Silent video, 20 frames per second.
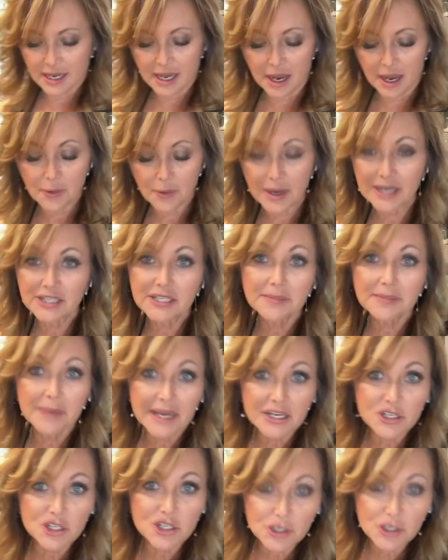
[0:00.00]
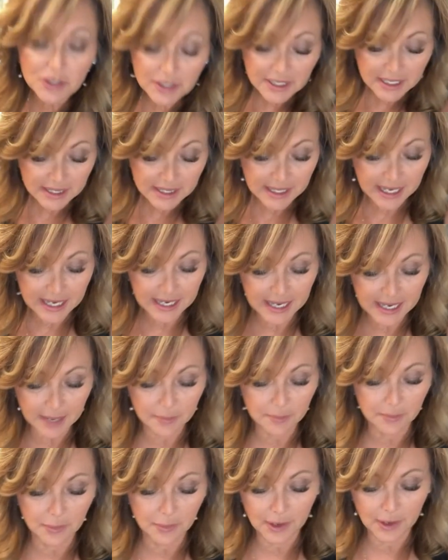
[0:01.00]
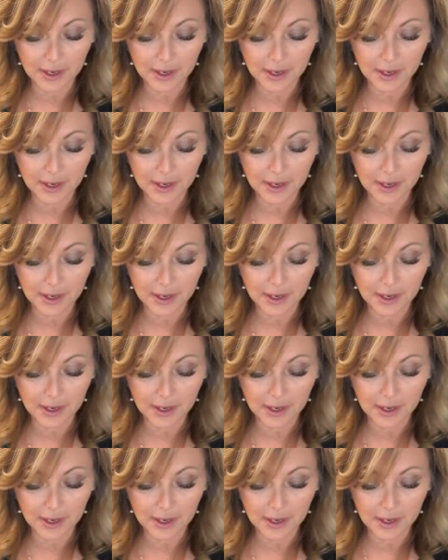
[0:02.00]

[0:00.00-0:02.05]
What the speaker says: A way to make sure that they get